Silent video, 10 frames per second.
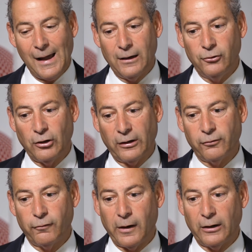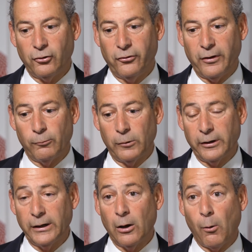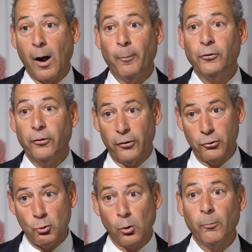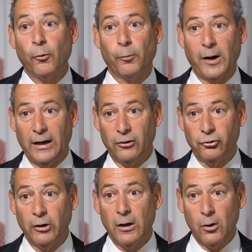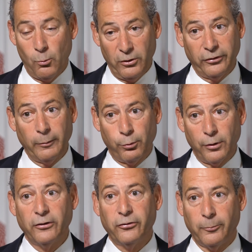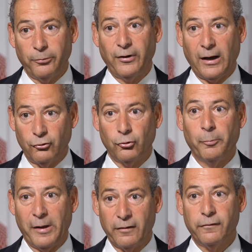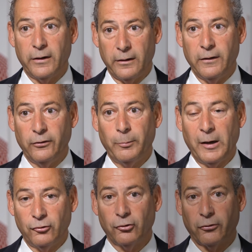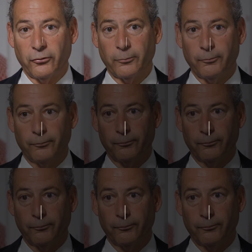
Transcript: and ejection fractions that really go up to the normal range, we see pretty substantial benefit in these patients.